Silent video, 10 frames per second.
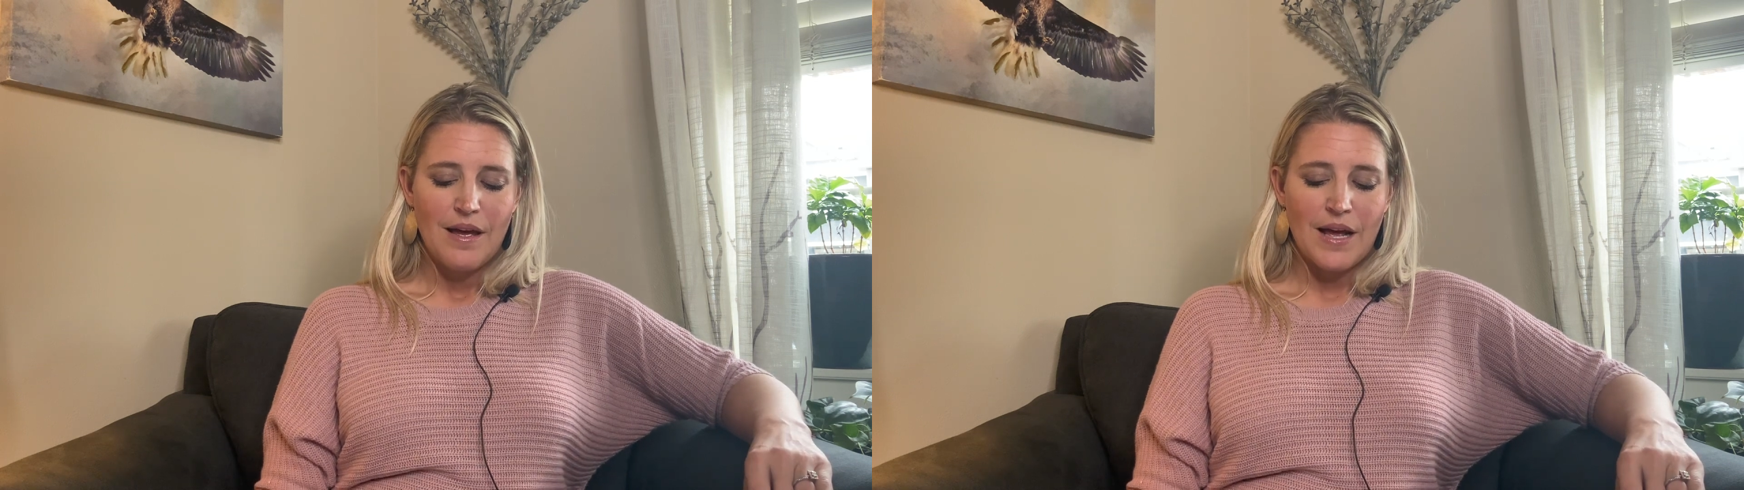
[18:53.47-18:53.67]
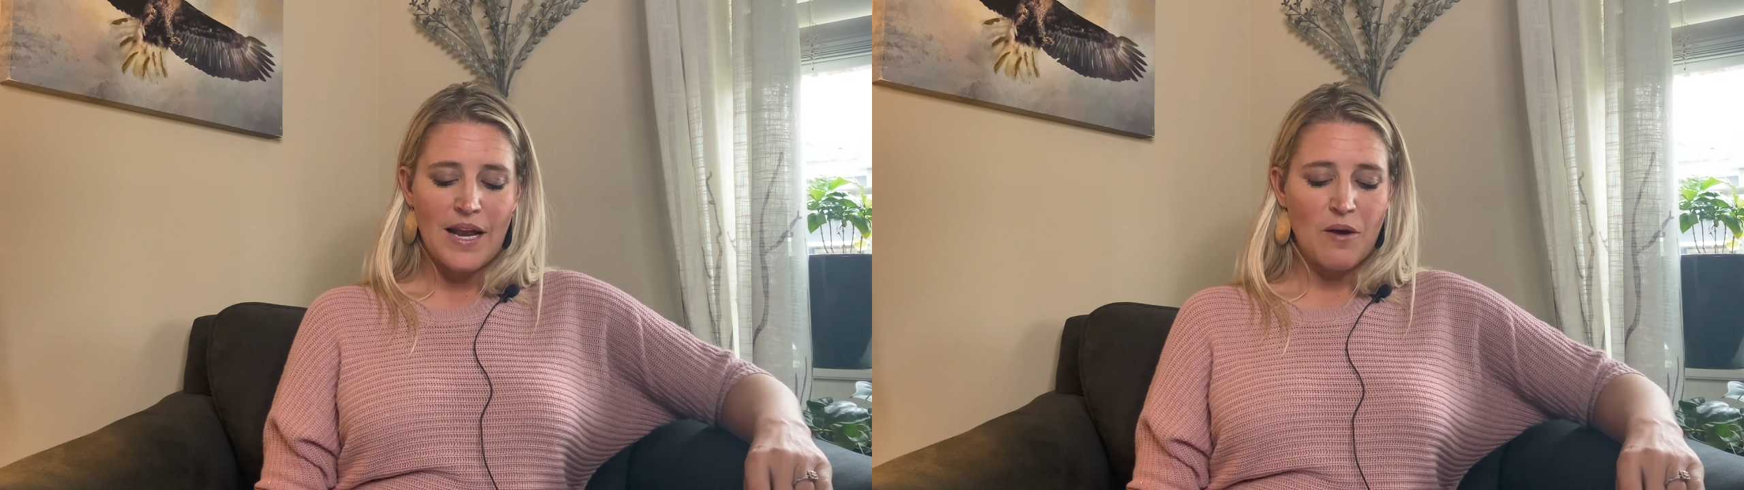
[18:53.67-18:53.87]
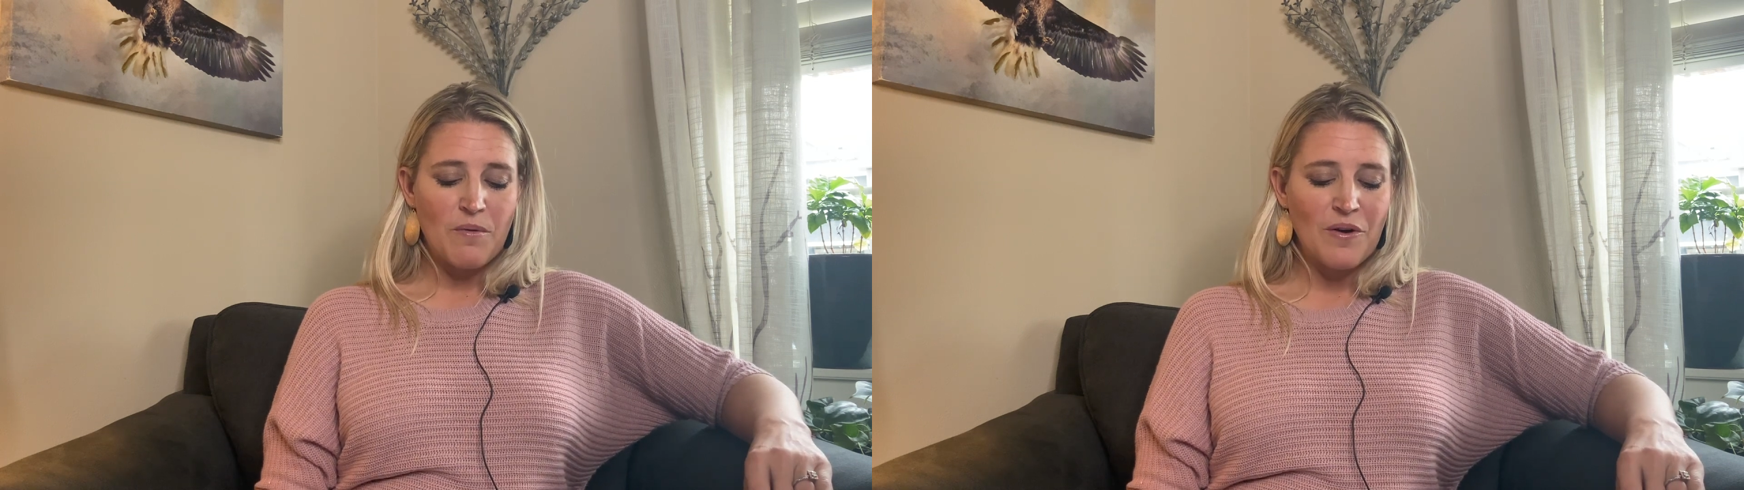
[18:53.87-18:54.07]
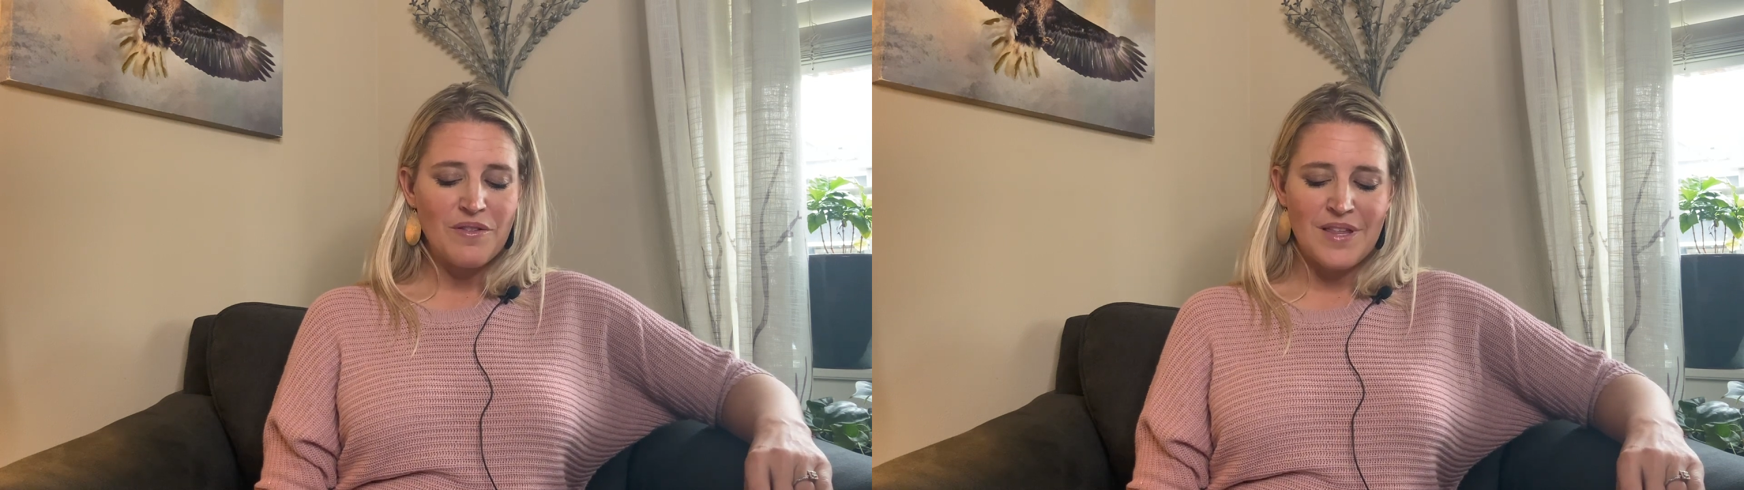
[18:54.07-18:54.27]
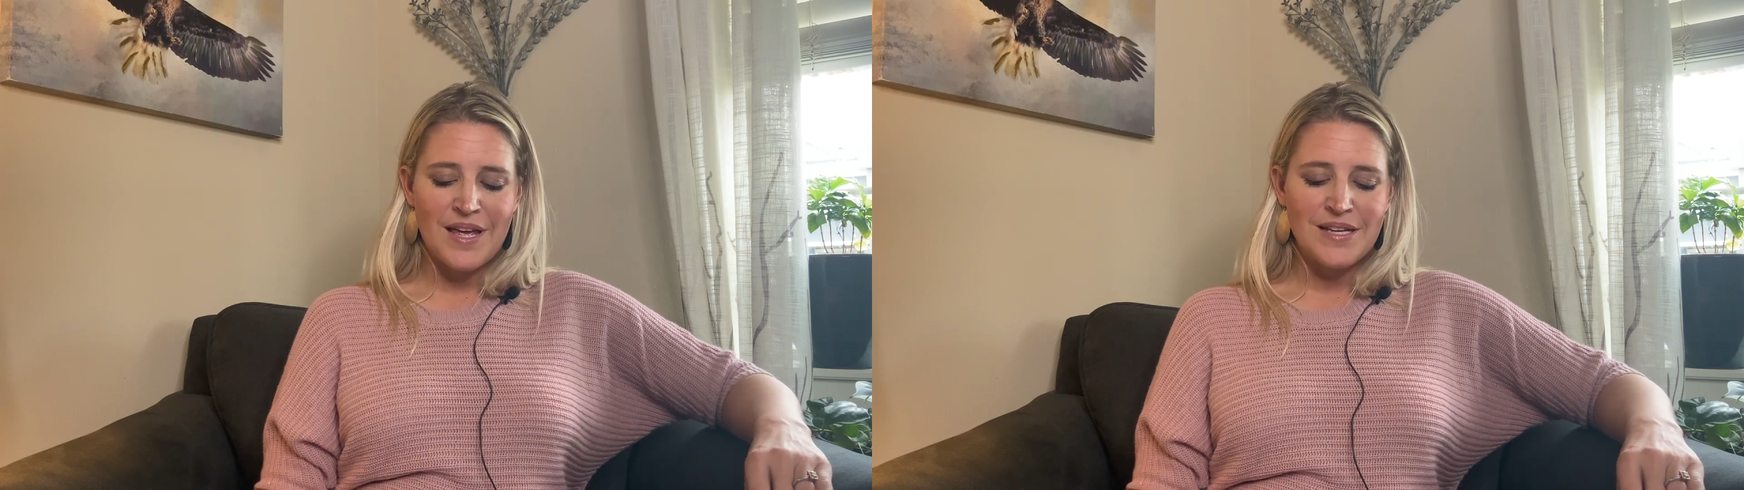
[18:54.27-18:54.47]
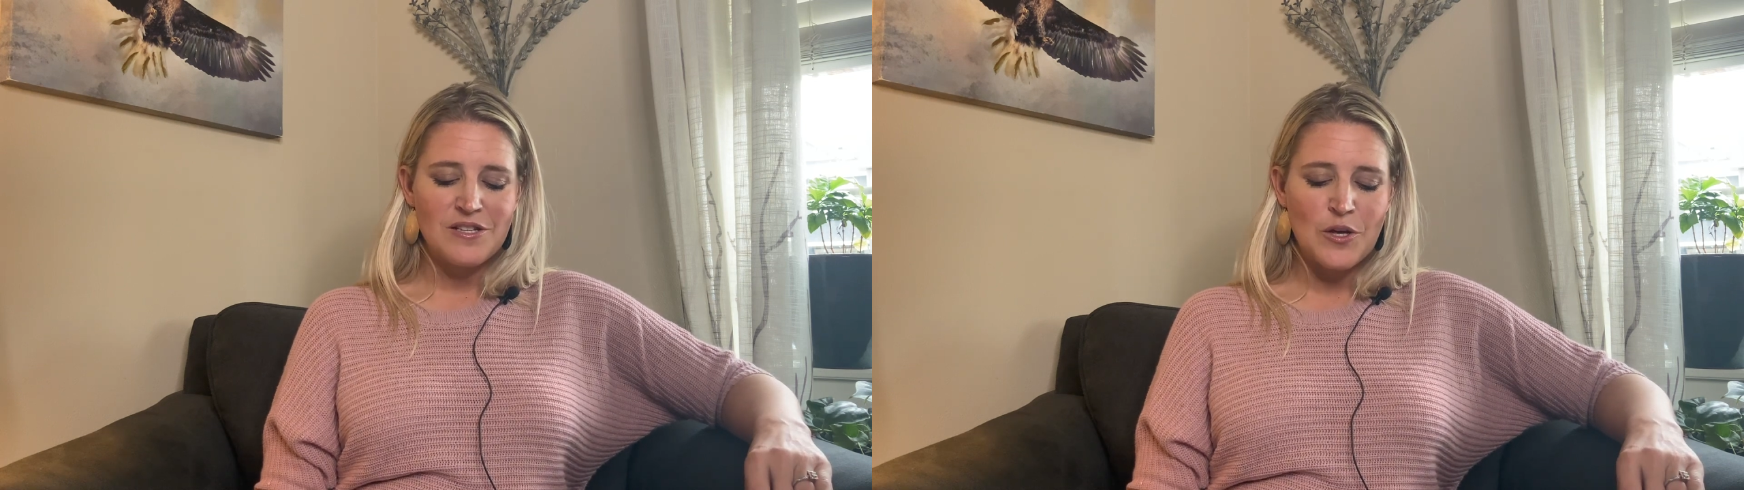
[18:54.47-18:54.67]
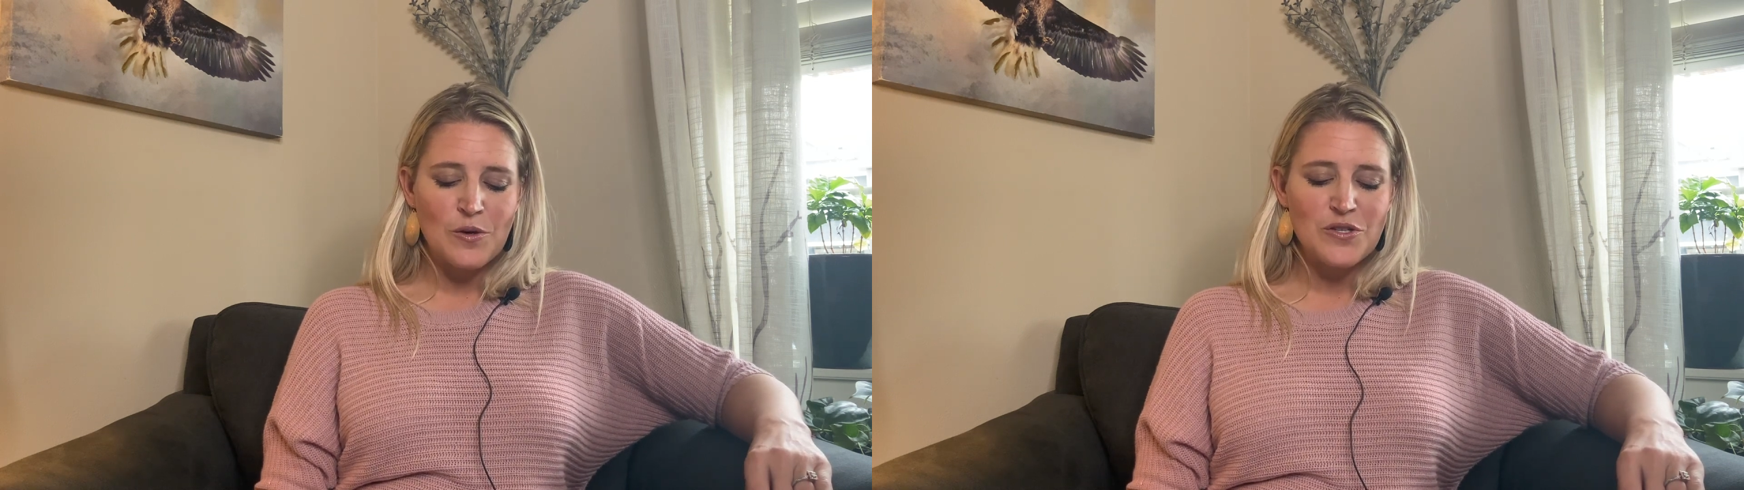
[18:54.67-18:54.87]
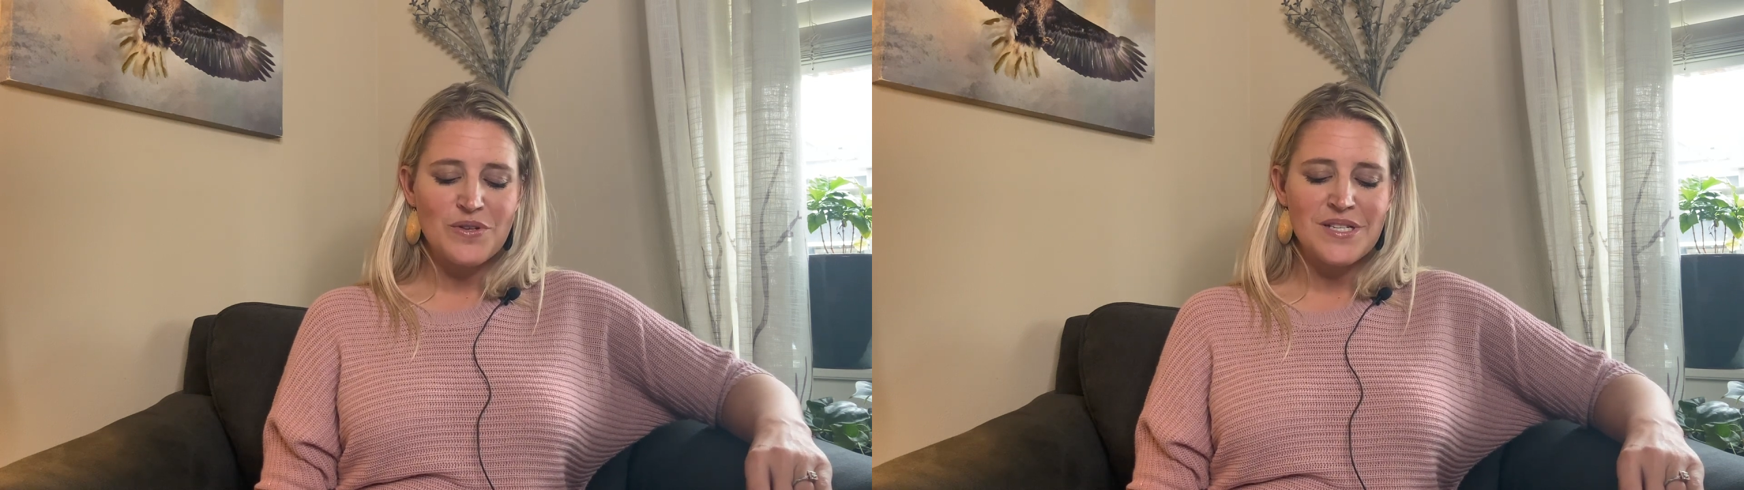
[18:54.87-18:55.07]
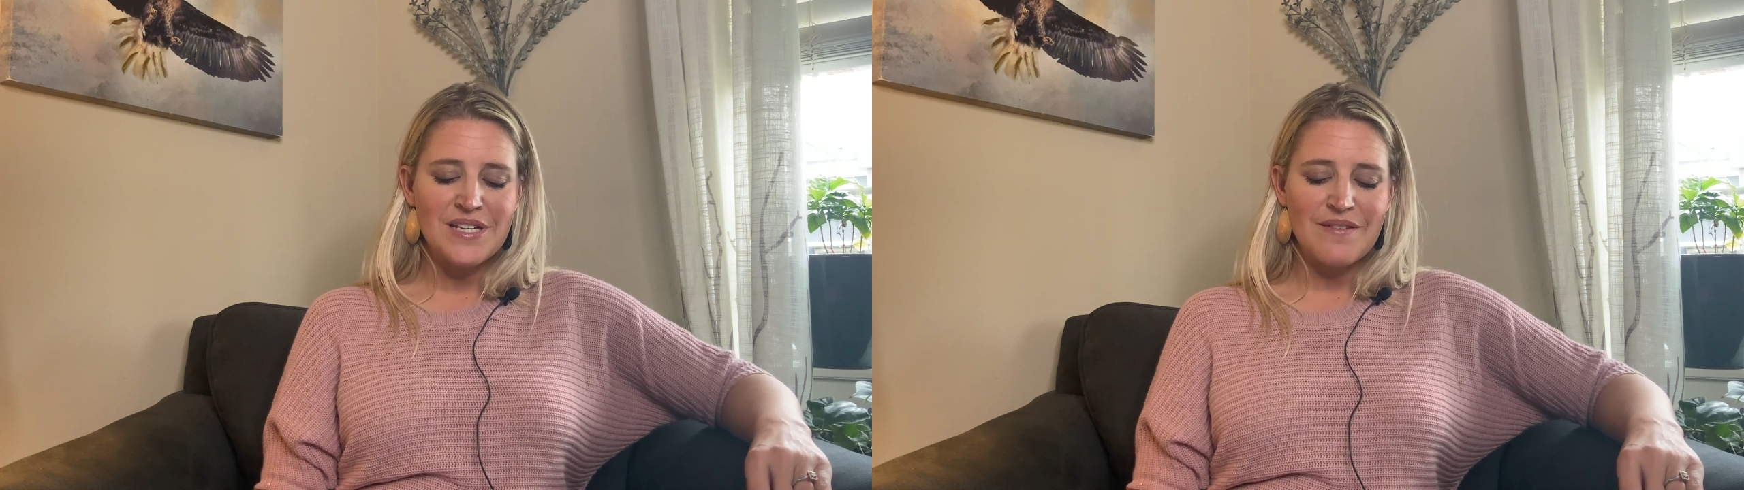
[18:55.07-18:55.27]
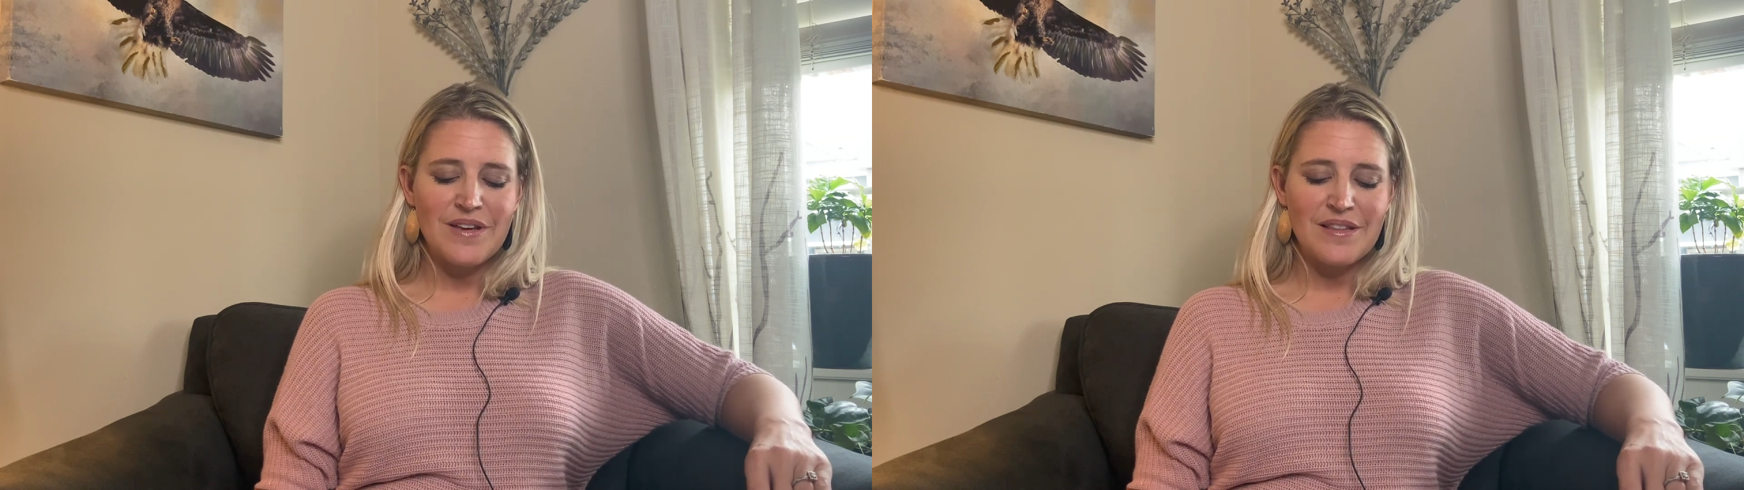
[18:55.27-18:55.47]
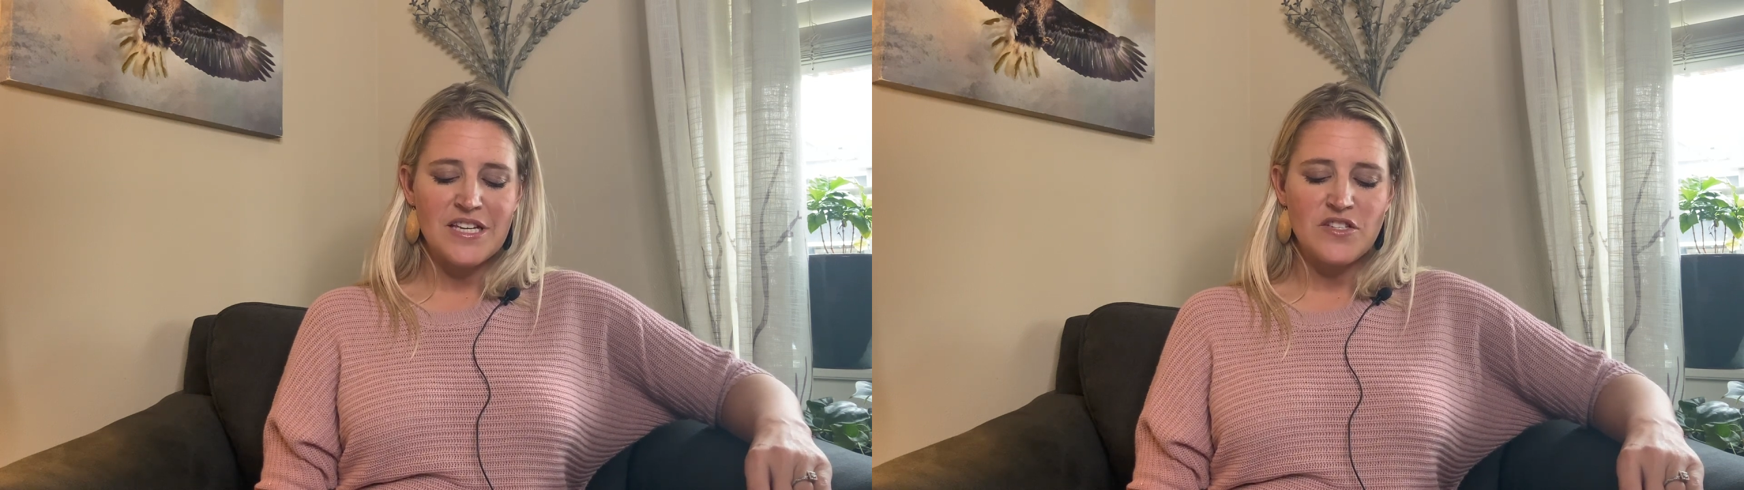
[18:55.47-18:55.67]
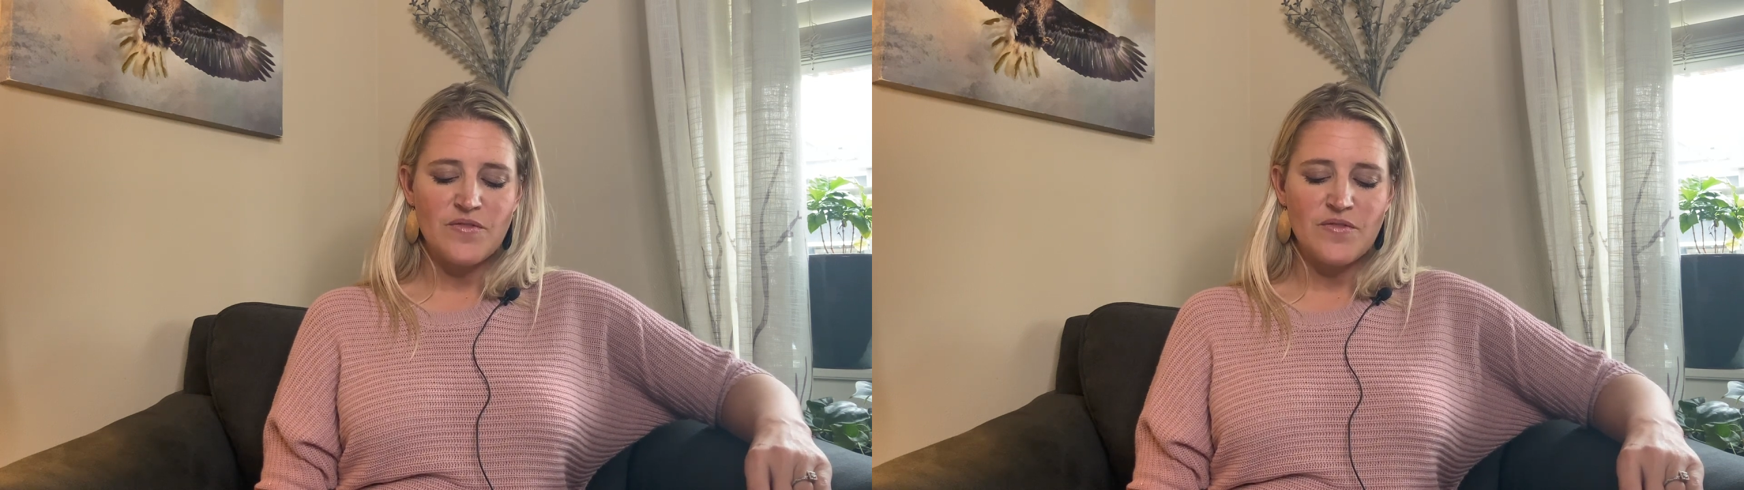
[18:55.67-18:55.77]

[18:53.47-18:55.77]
And I wrote this: those receiving these